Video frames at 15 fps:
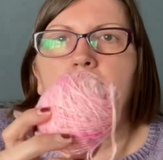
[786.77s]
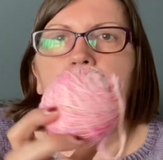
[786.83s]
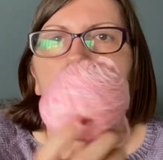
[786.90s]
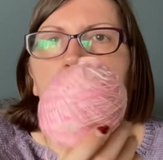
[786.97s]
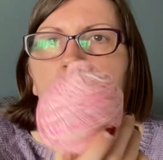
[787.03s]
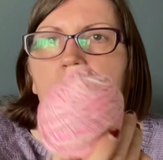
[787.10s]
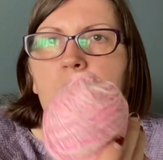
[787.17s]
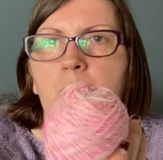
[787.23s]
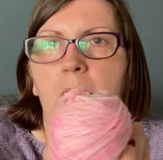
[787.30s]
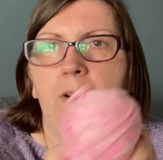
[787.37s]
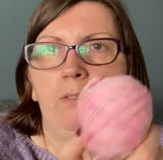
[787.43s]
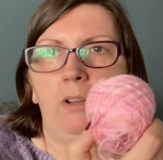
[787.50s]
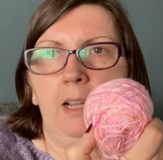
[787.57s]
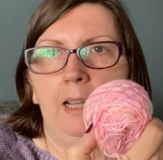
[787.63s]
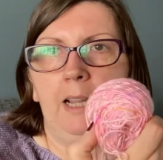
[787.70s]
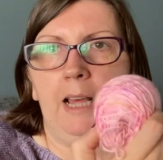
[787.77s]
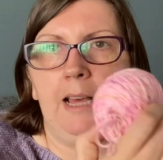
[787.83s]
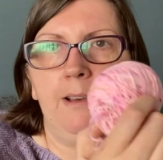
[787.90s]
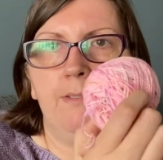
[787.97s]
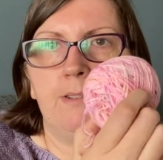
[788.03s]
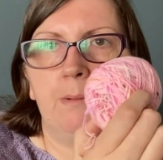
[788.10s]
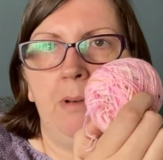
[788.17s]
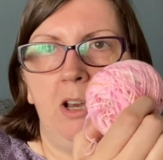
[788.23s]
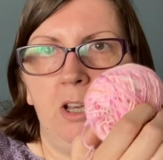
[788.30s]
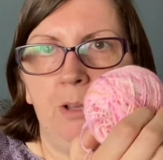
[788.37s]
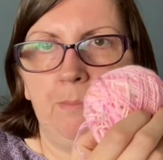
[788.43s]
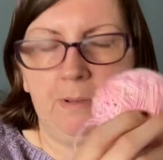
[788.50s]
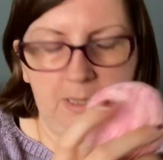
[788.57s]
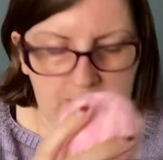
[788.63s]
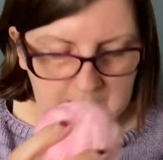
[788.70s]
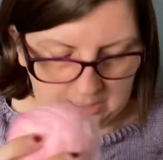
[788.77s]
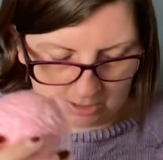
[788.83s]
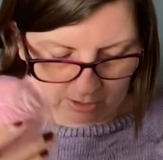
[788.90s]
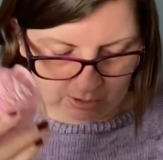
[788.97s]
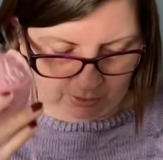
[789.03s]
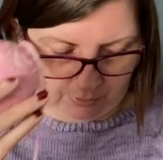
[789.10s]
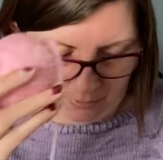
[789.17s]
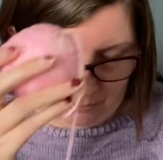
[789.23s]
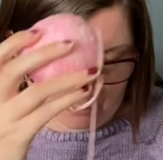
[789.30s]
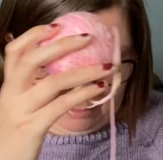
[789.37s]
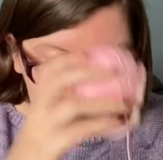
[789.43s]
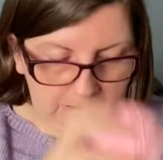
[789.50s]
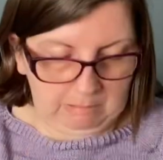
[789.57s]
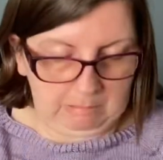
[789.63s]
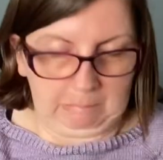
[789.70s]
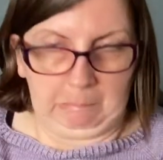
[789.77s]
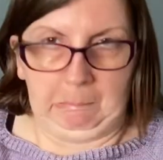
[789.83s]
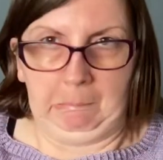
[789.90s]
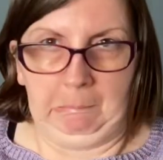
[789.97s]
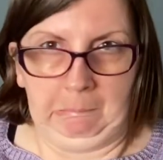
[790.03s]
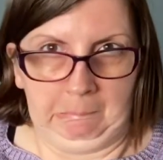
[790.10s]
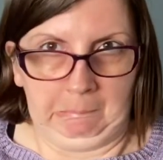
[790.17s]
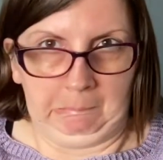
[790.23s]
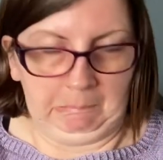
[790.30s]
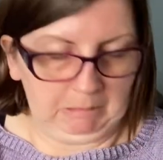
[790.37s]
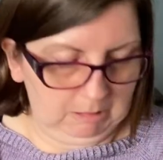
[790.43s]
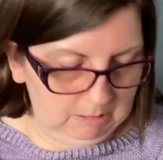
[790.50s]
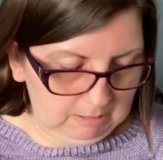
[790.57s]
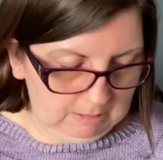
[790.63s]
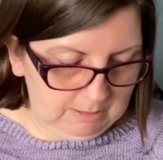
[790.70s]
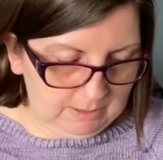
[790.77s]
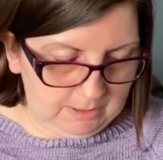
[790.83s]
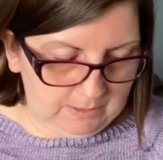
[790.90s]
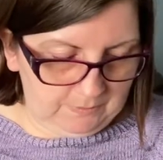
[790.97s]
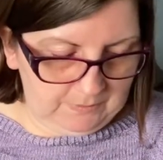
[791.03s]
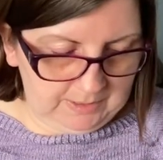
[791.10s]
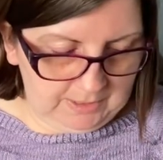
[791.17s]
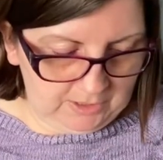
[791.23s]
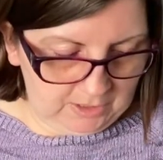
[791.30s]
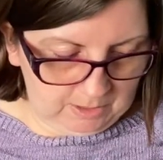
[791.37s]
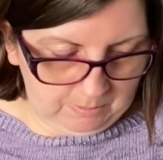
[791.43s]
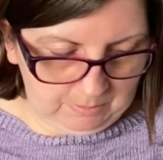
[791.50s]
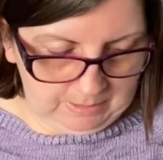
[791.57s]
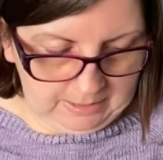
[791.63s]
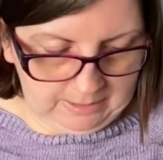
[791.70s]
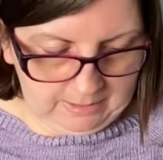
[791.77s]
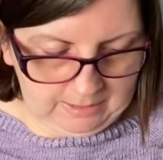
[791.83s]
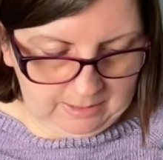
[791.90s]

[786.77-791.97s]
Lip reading: that's what I've got left. I'm hoping that's enough to finish it with.